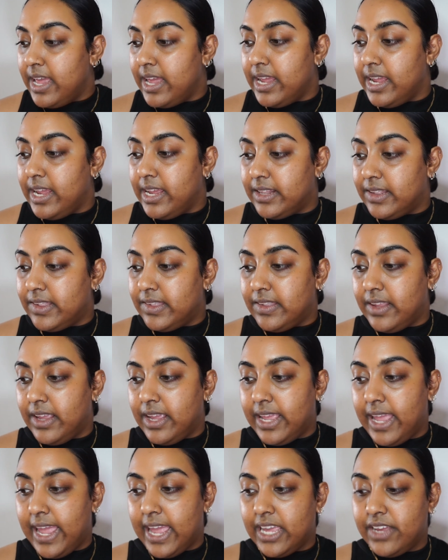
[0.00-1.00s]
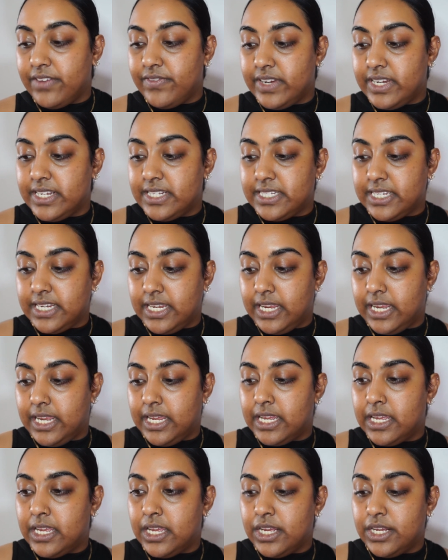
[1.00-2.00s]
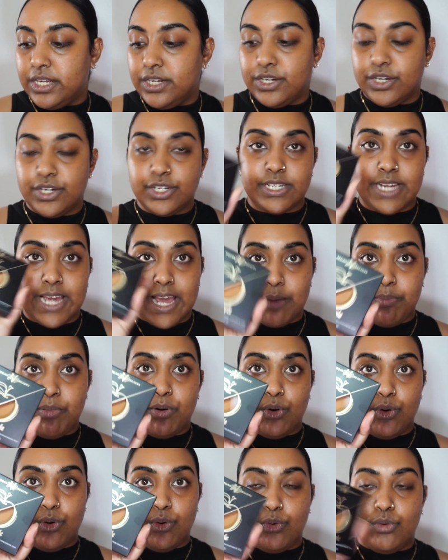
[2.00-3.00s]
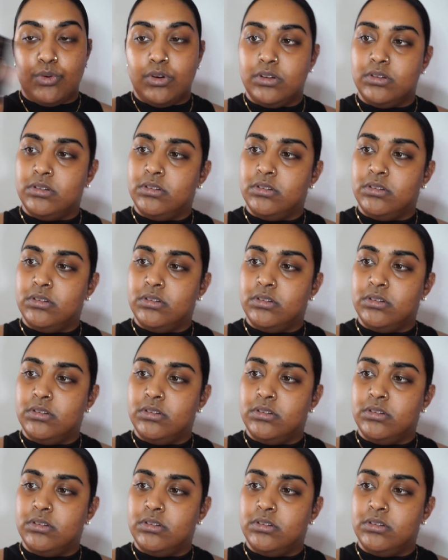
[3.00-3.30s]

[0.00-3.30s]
It's the KVD Good Apple